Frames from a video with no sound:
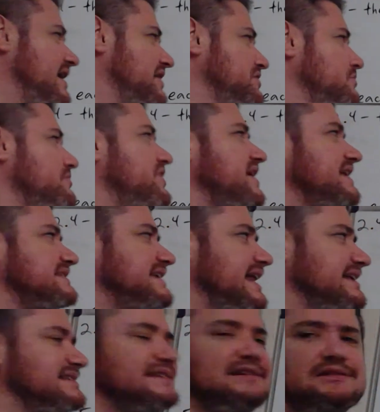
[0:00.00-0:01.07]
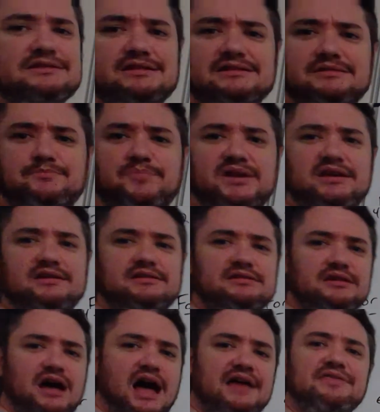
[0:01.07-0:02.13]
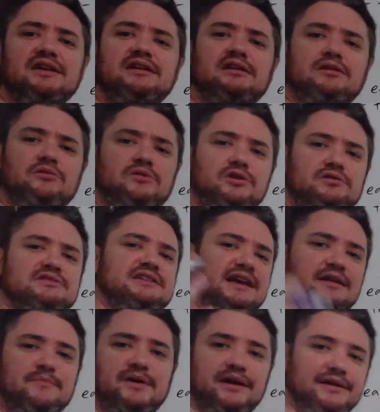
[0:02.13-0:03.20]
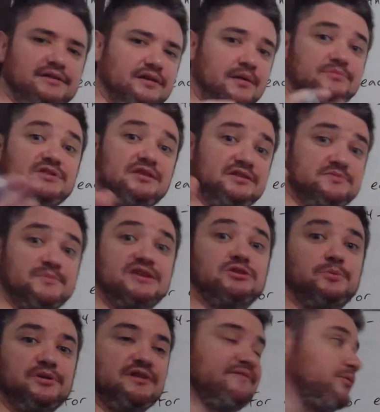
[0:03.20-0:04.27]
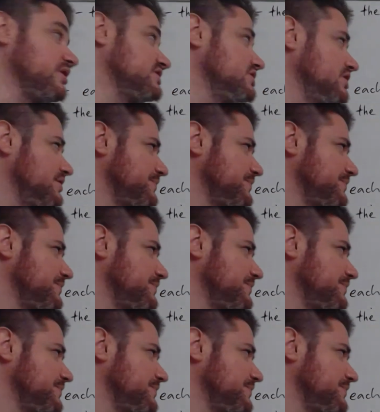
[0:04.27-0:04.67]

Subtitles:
you think it's getting to be, I think you're saying to me, this is me doing your voice.